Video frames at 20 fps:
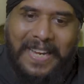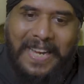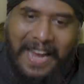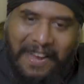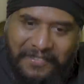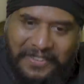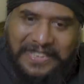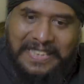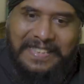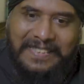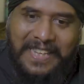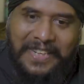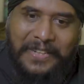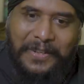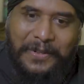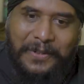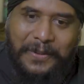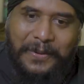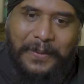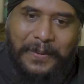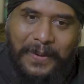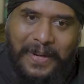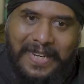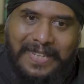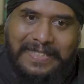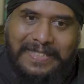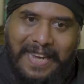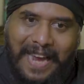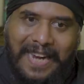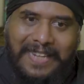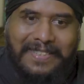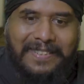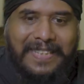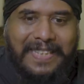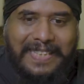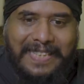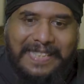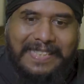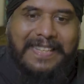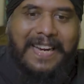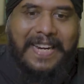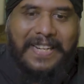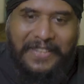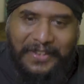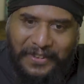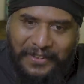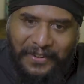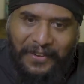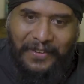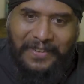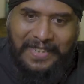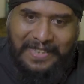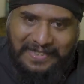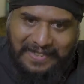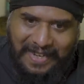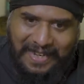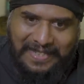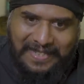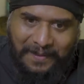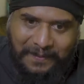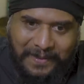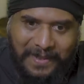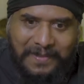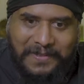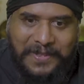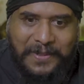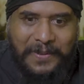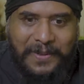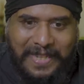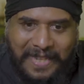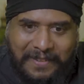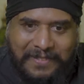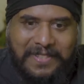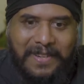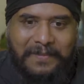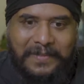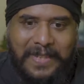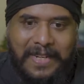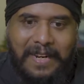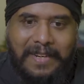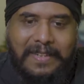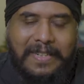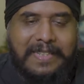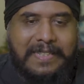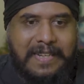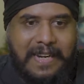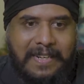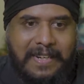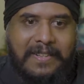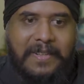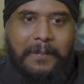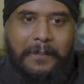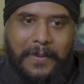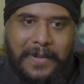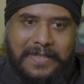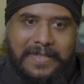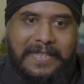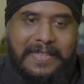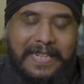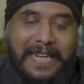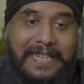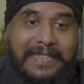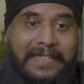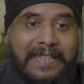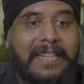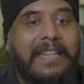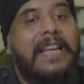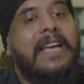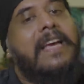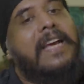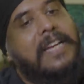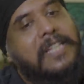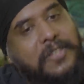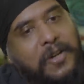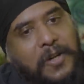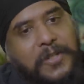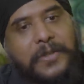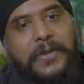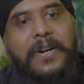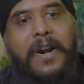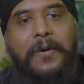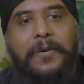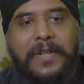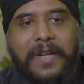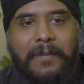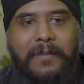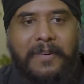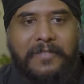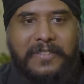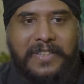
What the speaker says: Everything that you do is actually designed or not designed. Sometimes you leave something undesigned and the person takes it. It's also an outcome of